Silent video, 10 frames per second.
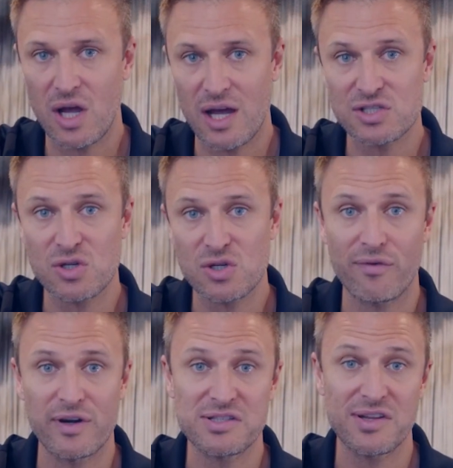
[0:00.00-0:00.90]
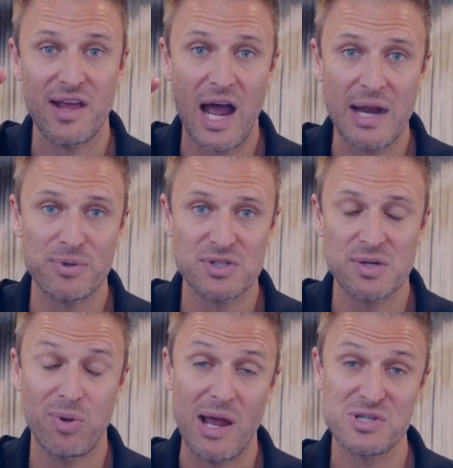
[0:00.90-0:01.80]
us over into the hyper
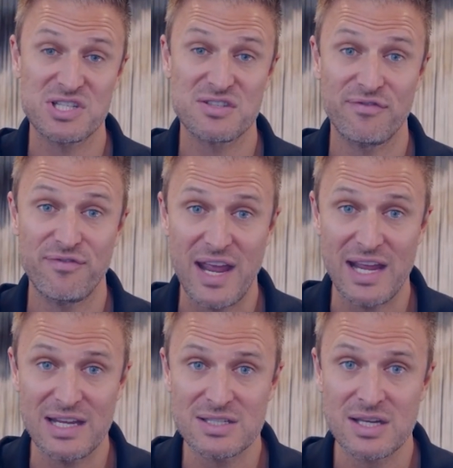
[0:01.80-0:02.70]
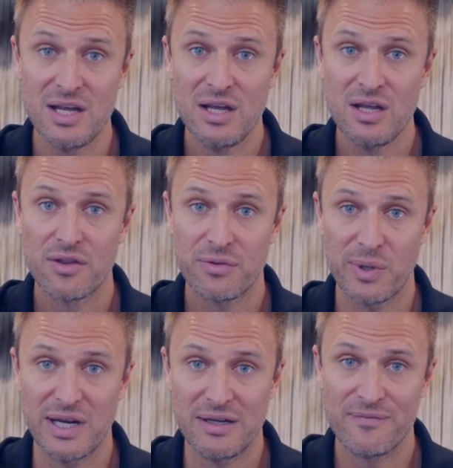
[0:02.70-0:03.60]
supply, which is phase
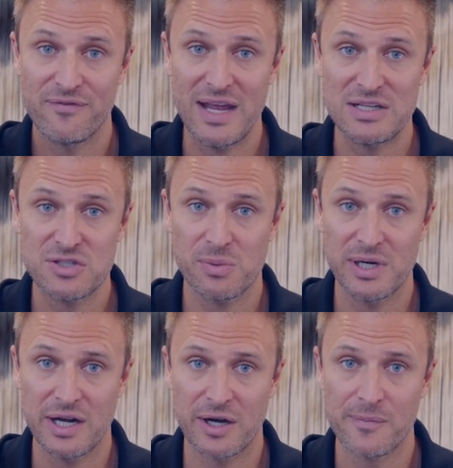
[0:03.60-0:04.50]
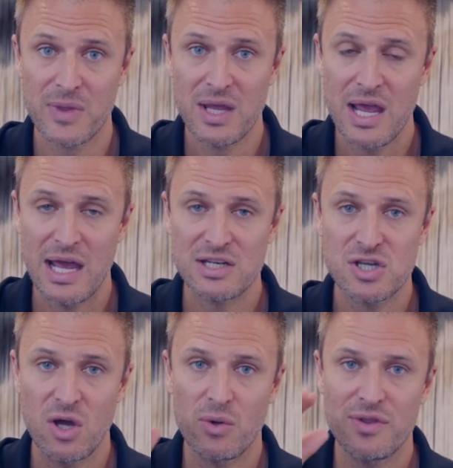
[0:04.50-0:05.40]
three here. And
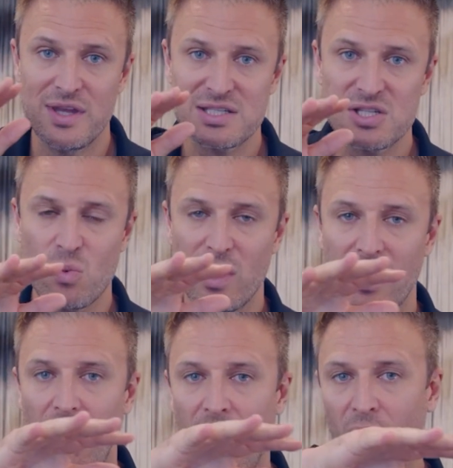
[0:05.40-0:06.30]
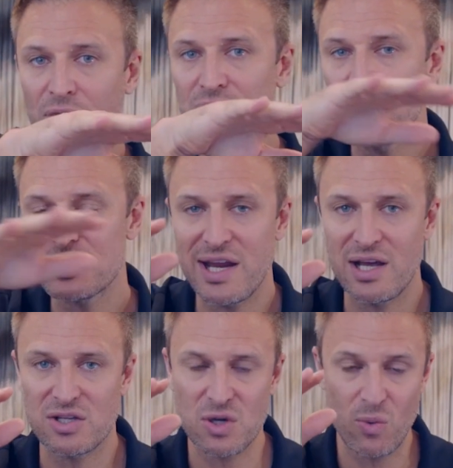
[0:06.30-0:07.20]
so this is where all the new
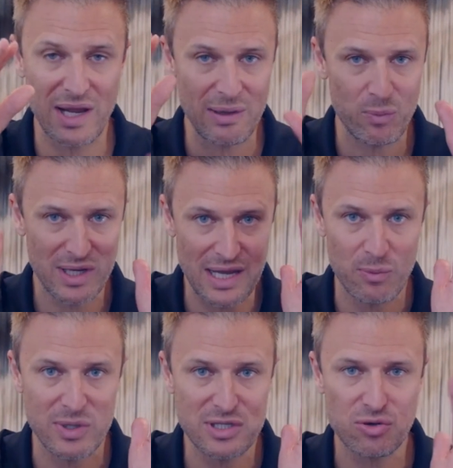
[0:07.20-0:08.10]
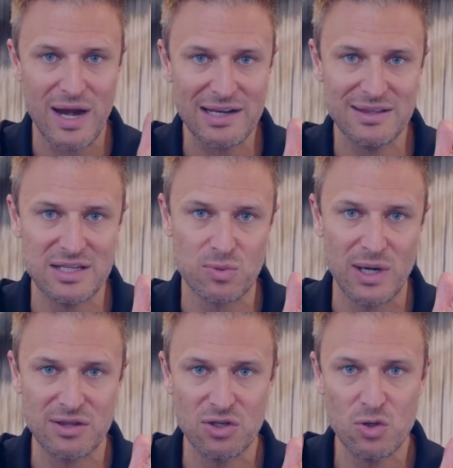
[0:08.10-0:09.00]
sales. So we track this, right?
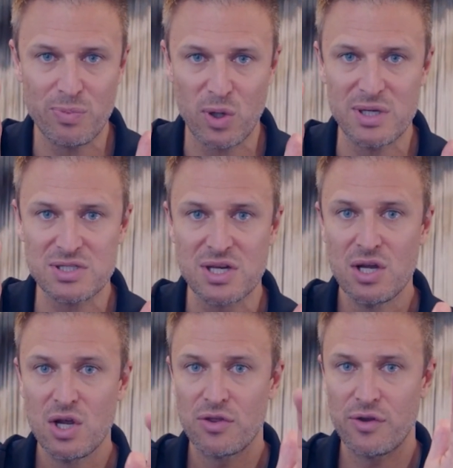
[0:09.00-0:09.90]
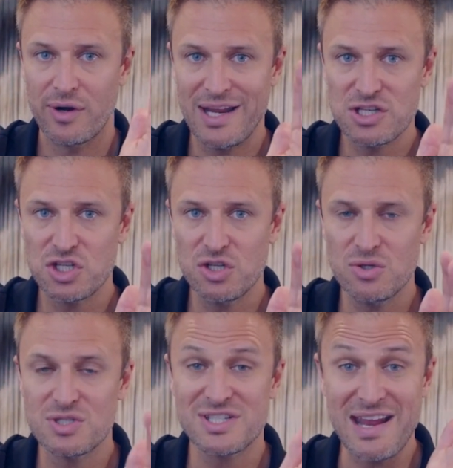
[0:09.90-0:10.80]
The new permits, they're
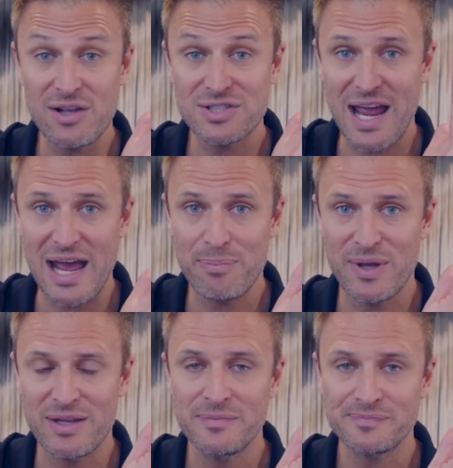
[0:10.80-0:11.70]
issued, sales happen.